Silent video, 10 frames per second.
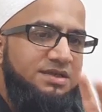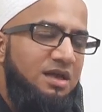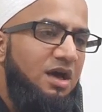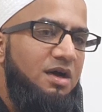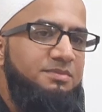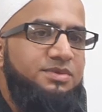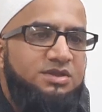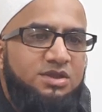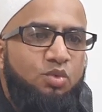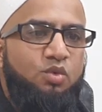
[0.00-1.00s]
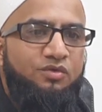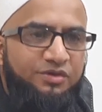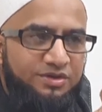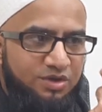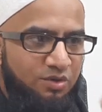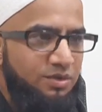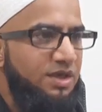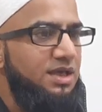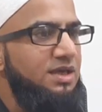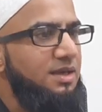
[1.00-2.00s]
In Islam, tasawwuf is
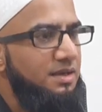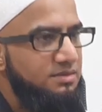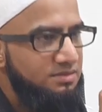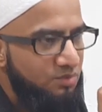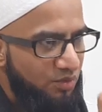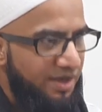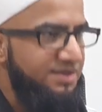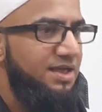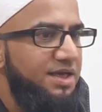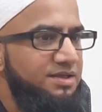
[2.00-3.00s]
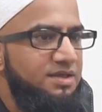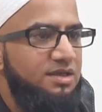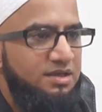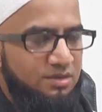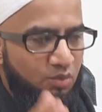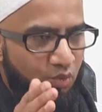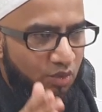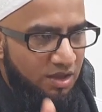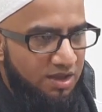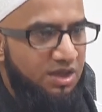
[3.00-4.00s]
only, what I said,
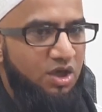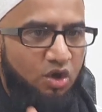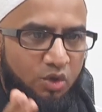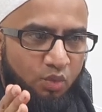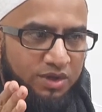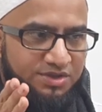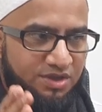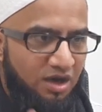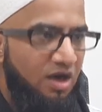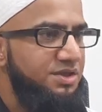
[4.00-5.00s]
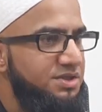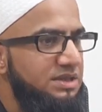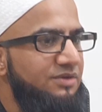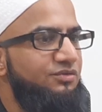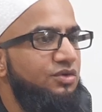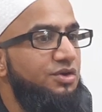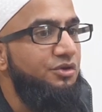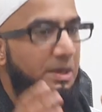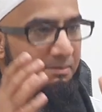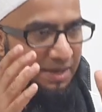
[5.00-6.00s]
working on one's heart
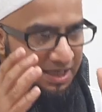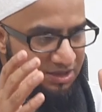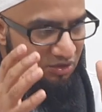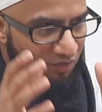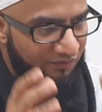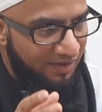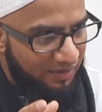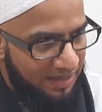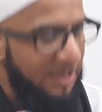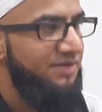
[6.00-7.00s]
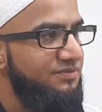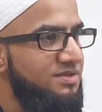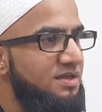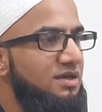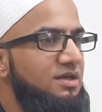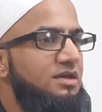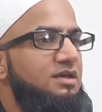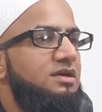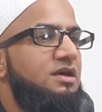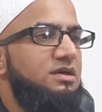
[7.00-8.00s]
for the remainder of our lives.
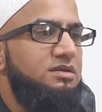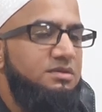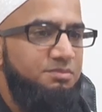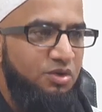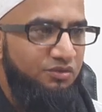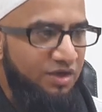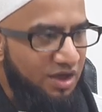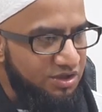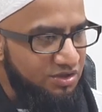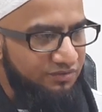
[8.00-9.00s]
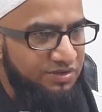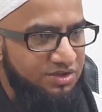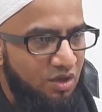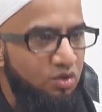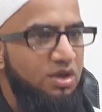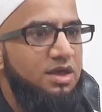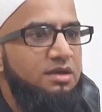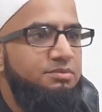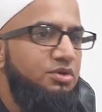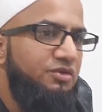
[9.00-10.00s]
Purification of the
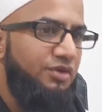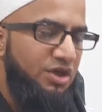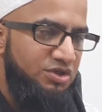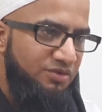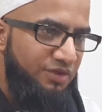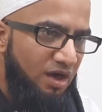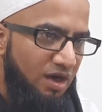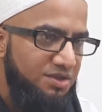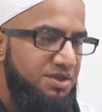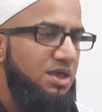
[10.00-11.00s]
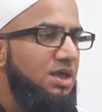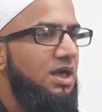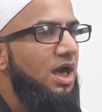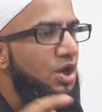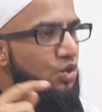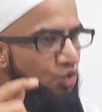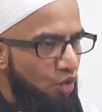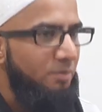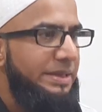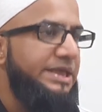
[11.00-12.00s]
soul, purification of the heart,
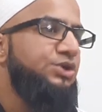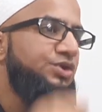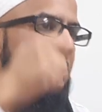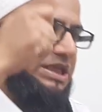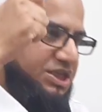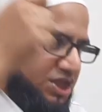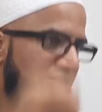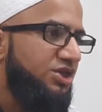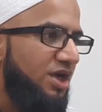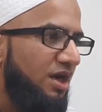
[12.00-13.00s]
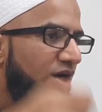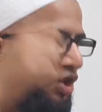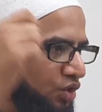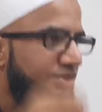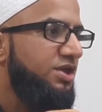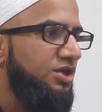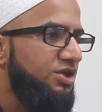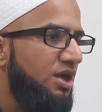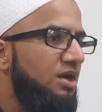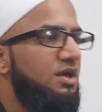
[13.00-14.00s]
and normally you need a teacher, a good
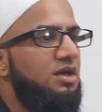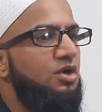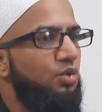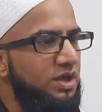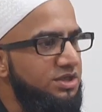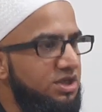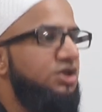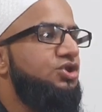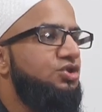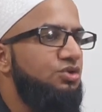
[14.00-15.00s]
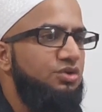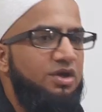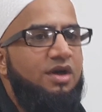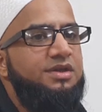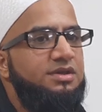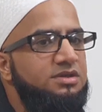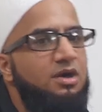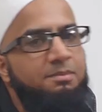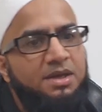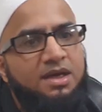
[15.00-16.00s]
teacher, who will teach you
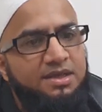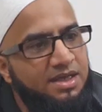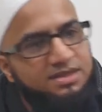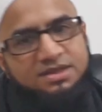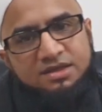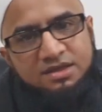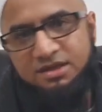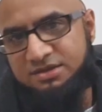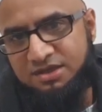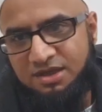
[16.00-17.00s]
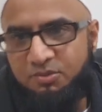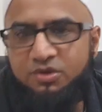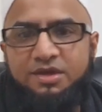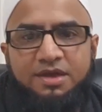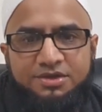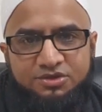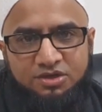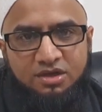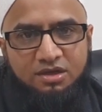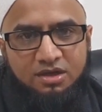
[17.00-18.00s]
regarding this topic, and that's it, and there's nothing more than
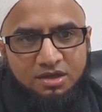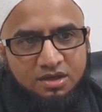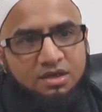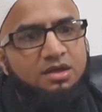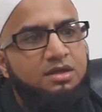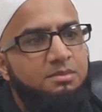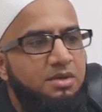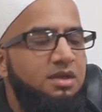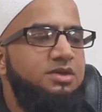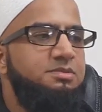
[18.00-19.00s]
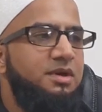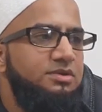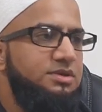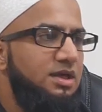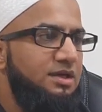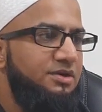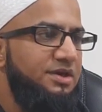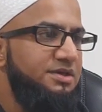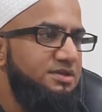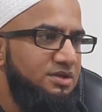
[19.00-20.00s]
that, inshallah. May Allah subhanahu wa
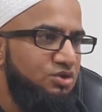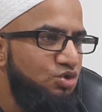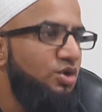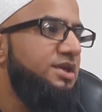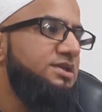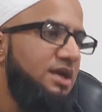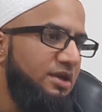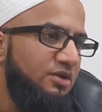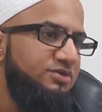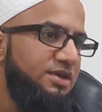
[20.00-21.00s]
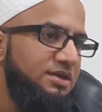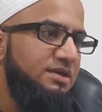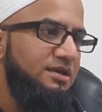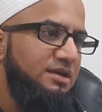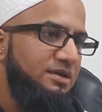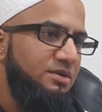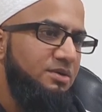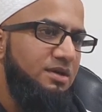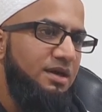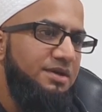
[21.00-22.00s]
ta'ala grant us the true understanding of deen,
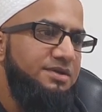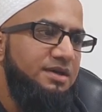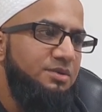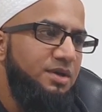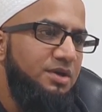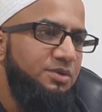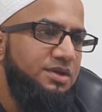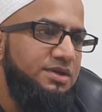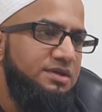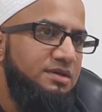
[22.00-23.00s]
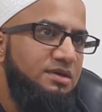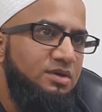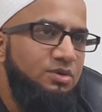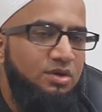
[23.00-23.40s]
and we end with this.